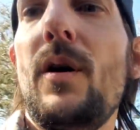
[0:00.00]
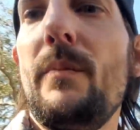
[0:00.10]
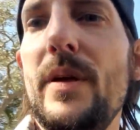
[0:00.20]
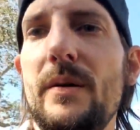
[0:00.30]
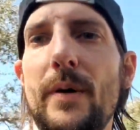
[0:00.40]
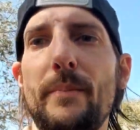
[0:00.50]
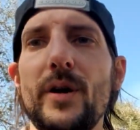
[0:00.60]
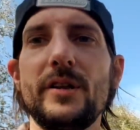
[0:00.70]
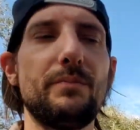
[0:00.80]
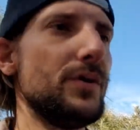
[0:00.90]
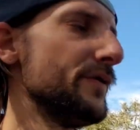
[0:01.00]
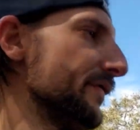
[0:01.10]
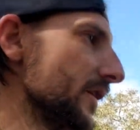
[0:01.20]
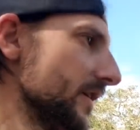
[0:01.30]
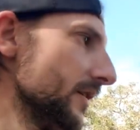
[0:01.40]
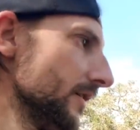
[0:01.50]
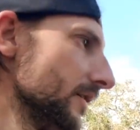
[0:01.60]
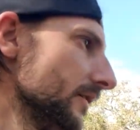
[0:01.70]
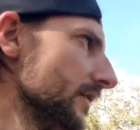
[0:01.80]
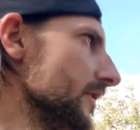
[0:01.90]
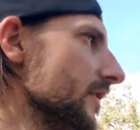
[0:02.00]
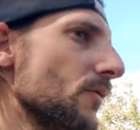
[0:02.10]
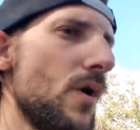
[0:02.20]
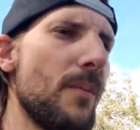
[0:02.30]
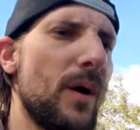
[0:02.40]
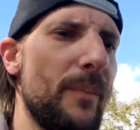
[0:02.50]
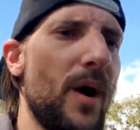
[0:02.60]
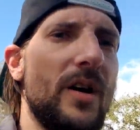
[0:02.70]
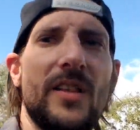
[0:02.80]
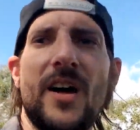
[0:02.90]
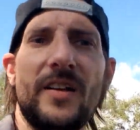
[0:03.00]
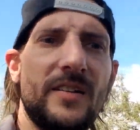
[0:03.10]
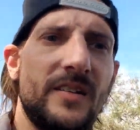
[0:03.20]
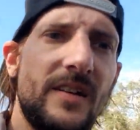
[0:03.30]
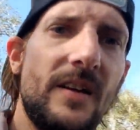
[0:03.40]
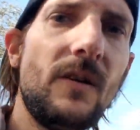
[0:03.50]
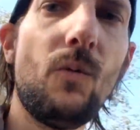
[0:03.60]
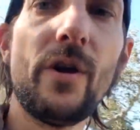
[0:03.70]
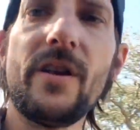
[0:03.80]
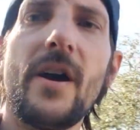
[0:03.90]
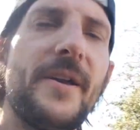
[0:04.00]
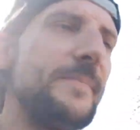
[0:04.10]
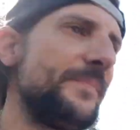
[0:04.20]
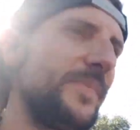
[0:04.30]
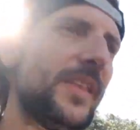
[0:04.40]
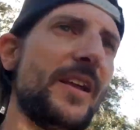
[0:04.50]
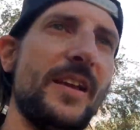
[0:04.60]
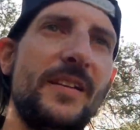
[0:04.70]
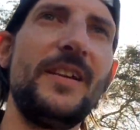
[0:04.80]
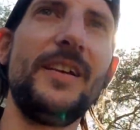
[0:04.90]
on me and my buddy Poofy in the Walmart parking lot one night. They